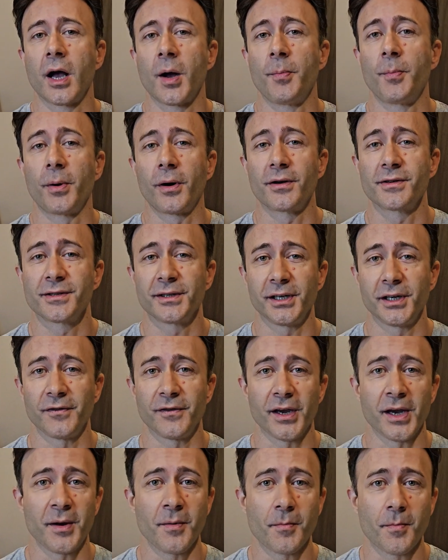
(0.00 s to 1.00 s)
a
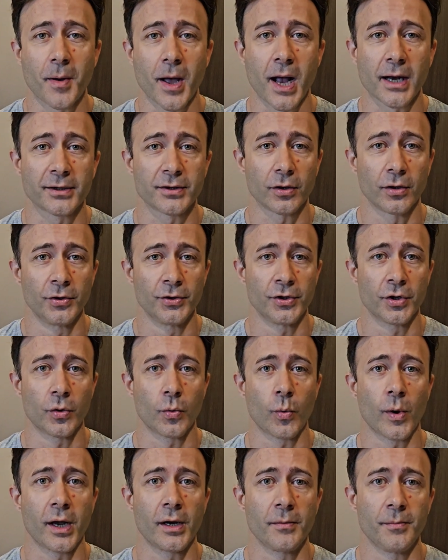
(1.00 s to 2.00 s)
positive impact on your
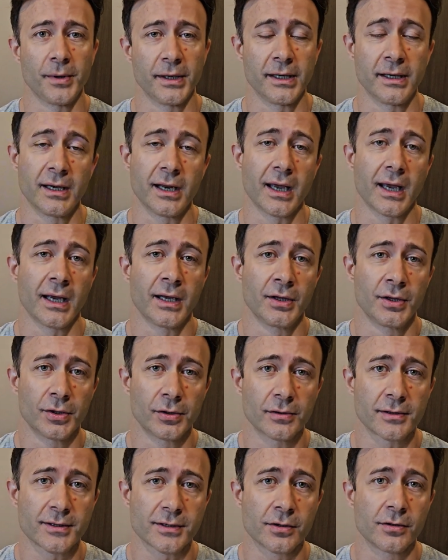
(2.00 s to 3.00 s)
well-being. And
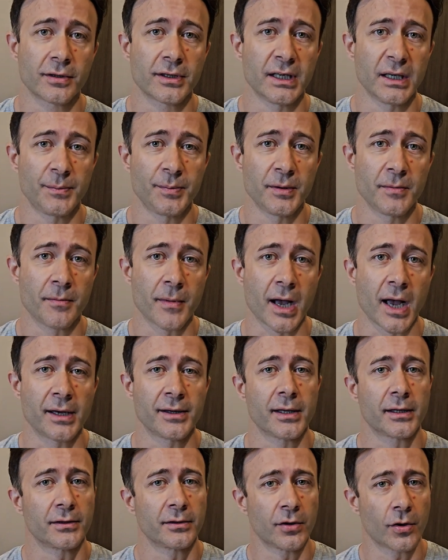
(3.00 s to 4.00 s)
also keep in
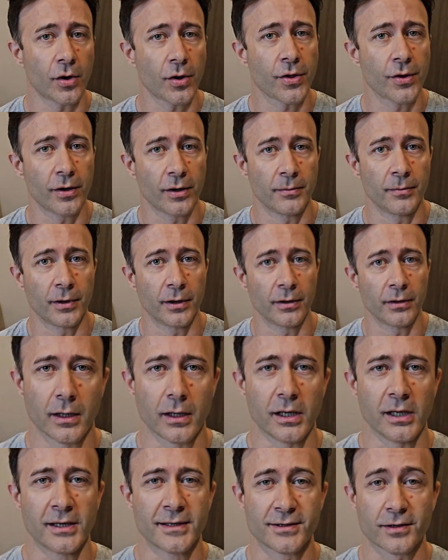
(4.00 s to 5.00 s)
mind that growth hormone
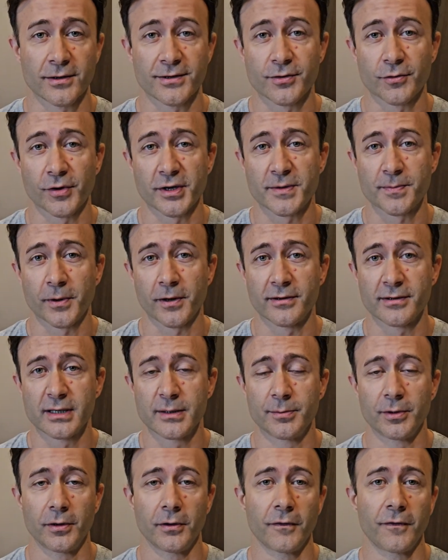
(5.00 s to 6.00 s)
is also
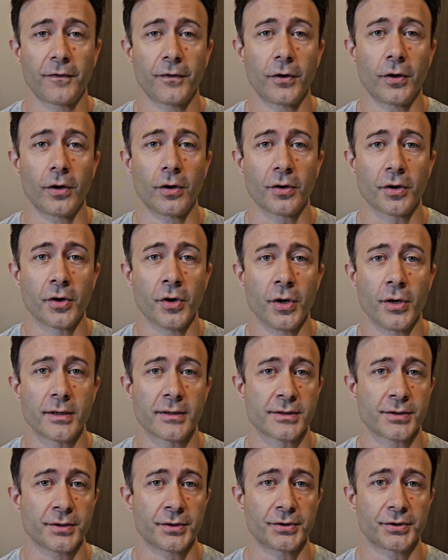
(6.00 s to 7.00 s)
responsible for
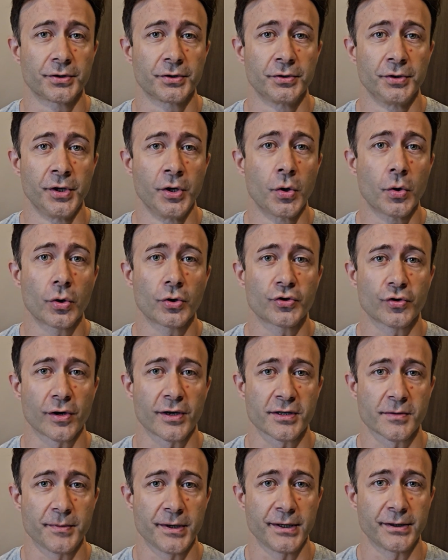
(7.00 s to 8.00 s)
certain
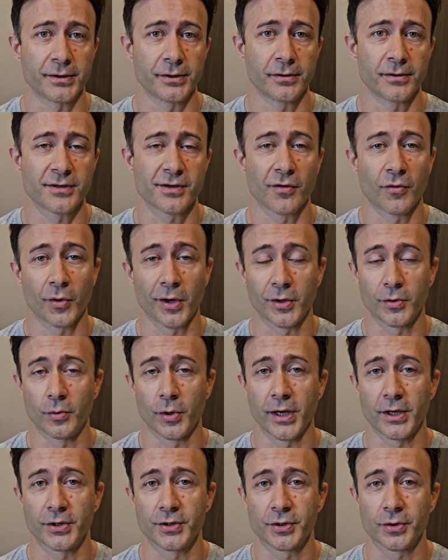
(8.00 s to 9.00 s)
neurotransmitters
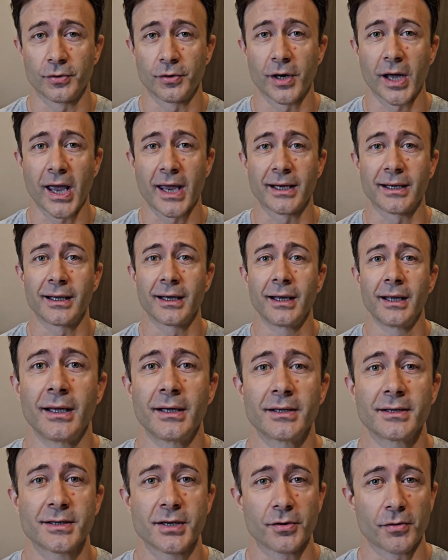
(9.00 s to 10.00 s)
regulation like
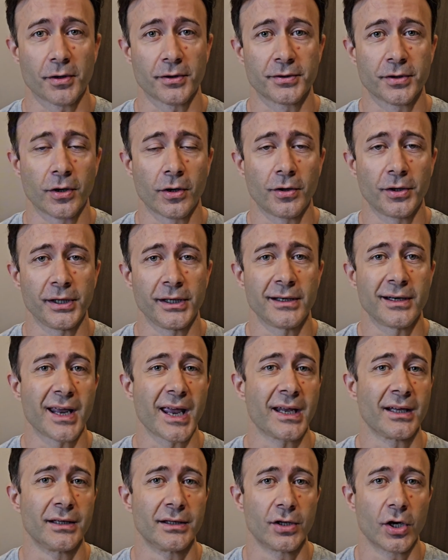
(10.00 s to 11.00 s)
serotonin
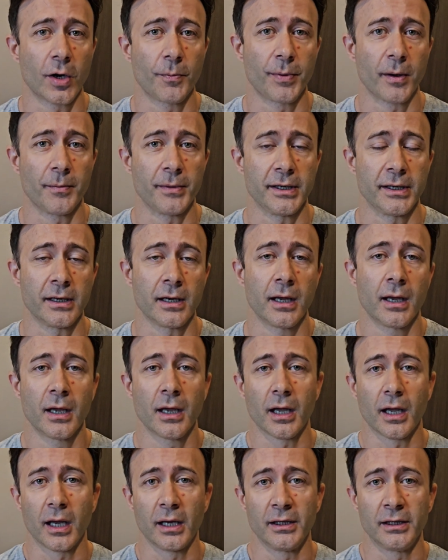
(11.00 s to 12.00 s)
and dopamine.
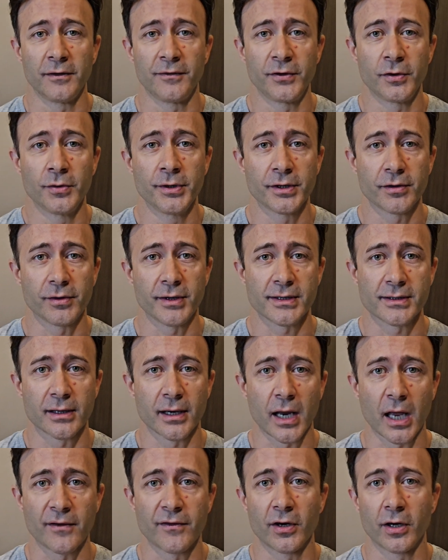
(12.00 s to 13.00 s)
And if you increase
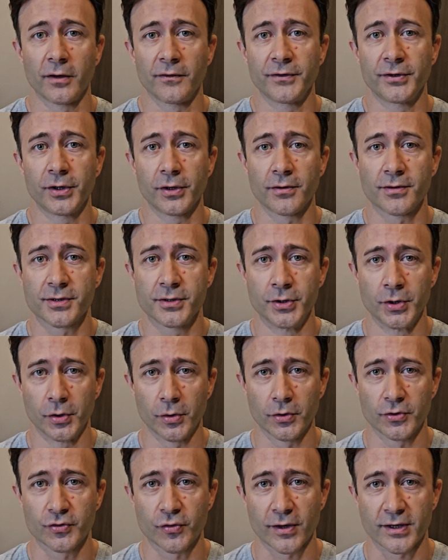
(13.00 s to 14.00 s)
the level of those
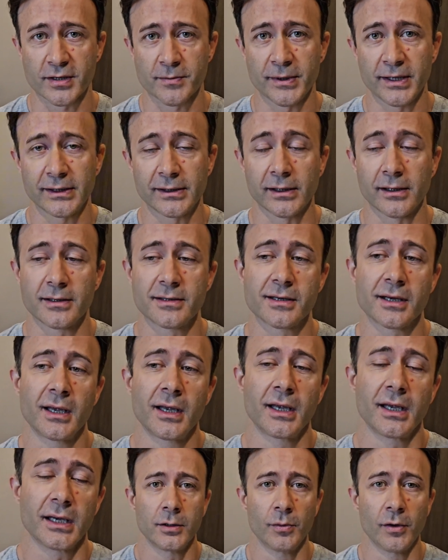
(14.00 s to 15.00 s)
neurotransmitters,
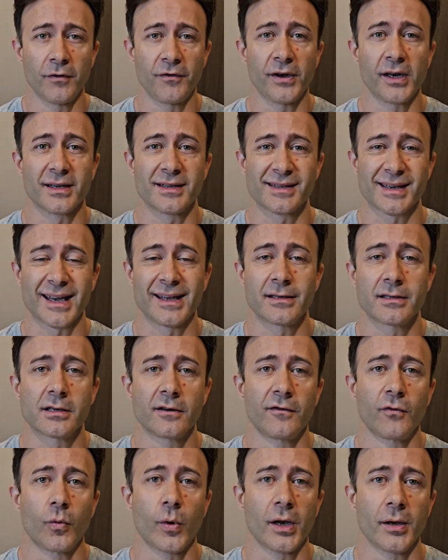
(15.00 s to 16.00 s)
you will feel a sense
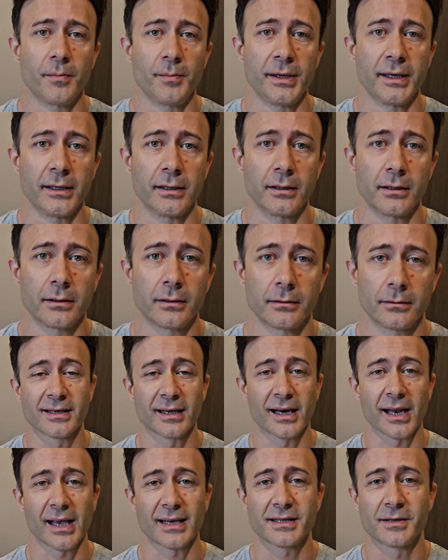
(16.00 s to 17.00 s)
of well-being. As
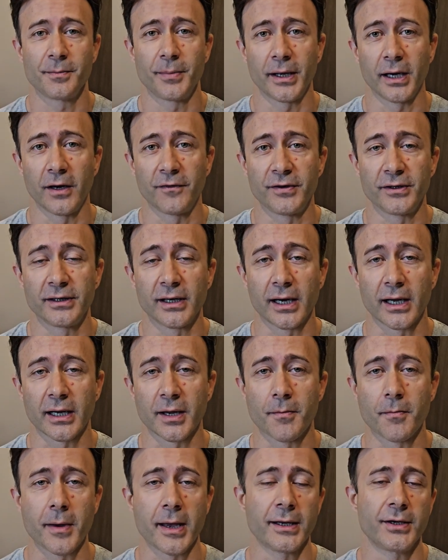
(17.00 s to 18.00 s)
a last benefit that I
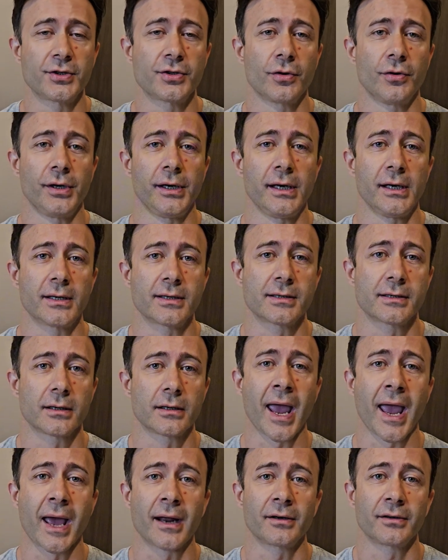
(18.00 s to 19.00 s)
can mention is
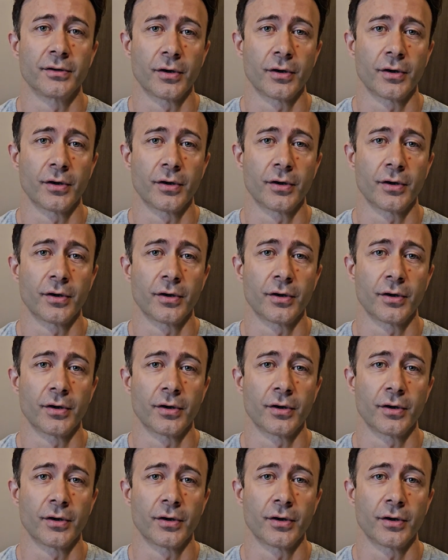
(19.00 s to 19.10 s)
hair